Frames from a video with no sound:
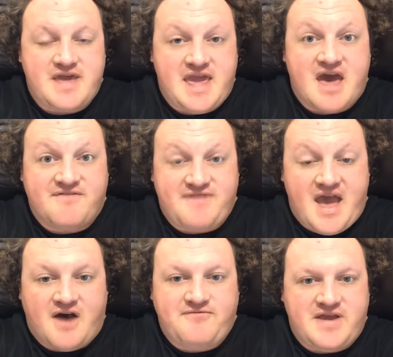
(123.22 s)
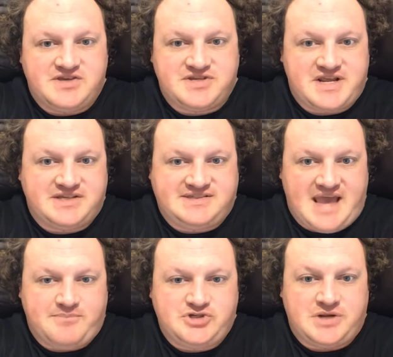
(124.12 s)
The EFF is an
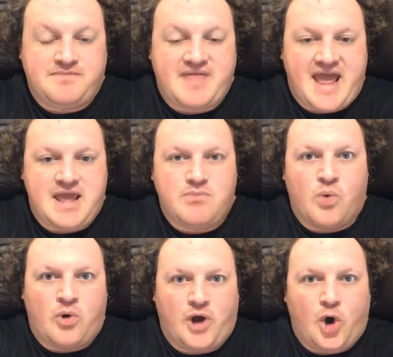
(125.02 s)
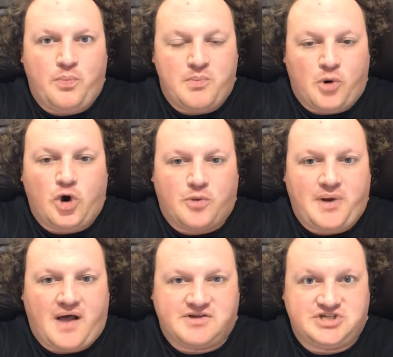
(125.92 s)
exception. They want open
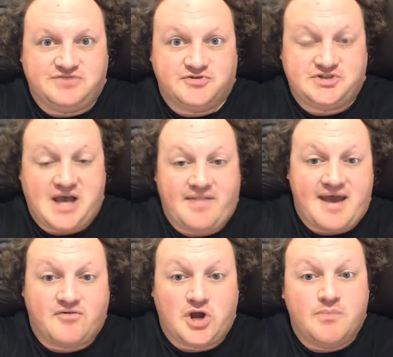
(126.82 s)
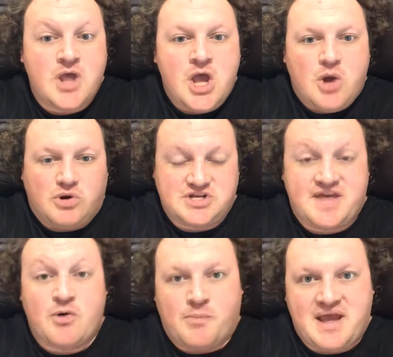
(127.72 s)
border policies for South Africa, which
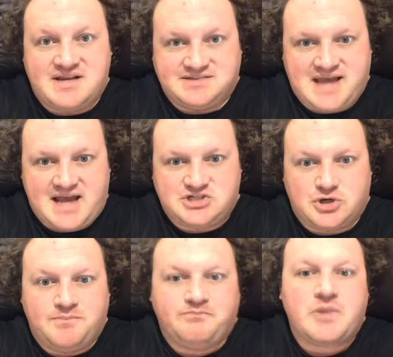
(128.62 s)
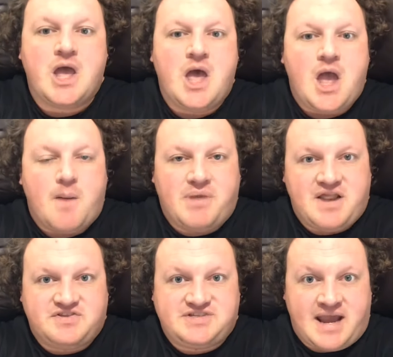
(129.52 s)
I think will be a disaster.
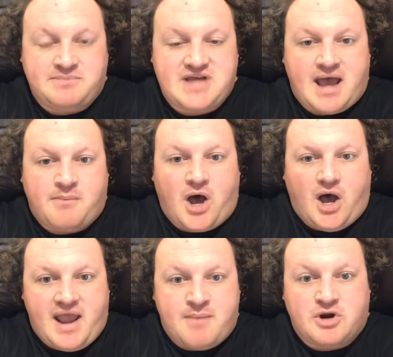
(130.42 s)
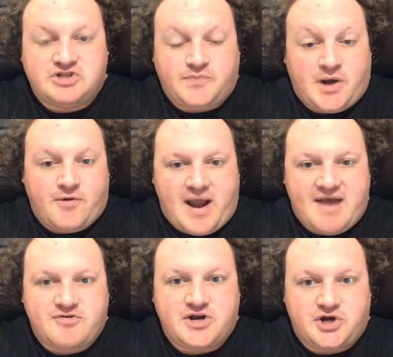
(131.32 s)
But at the same time, immigrants from other
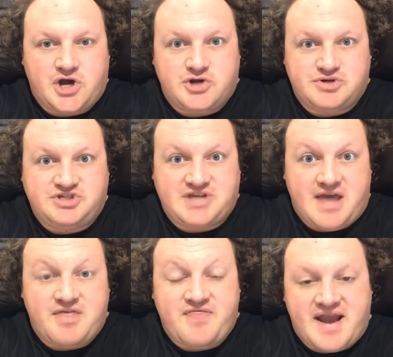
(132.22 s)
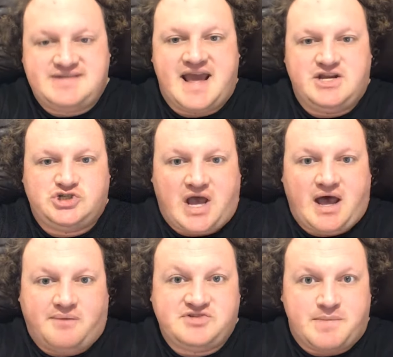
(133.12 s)
African countries say that they take
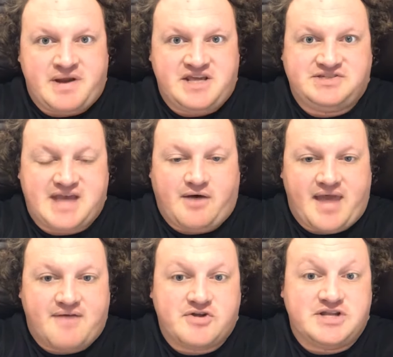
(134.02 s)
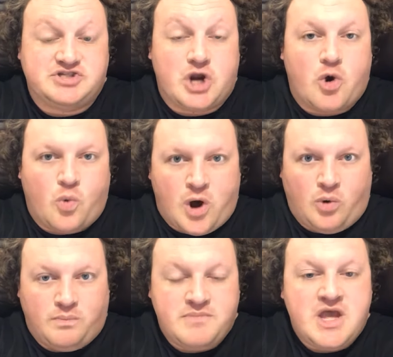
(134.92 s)
jobs that many South Africans don't
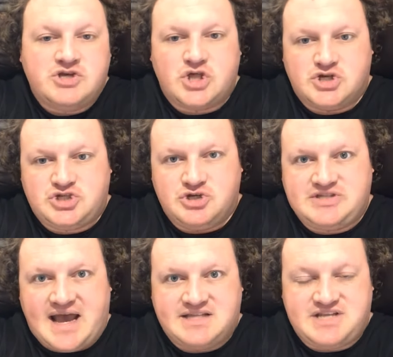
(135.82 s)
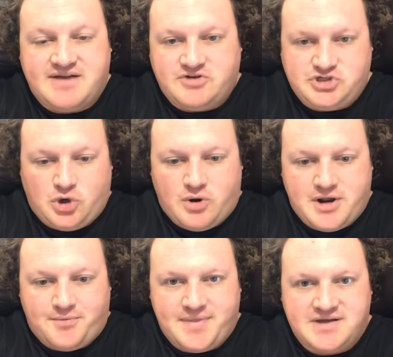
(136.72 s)
want. So there's 2 sides to every
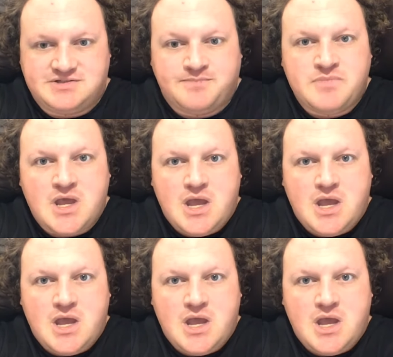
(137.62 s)
story on this.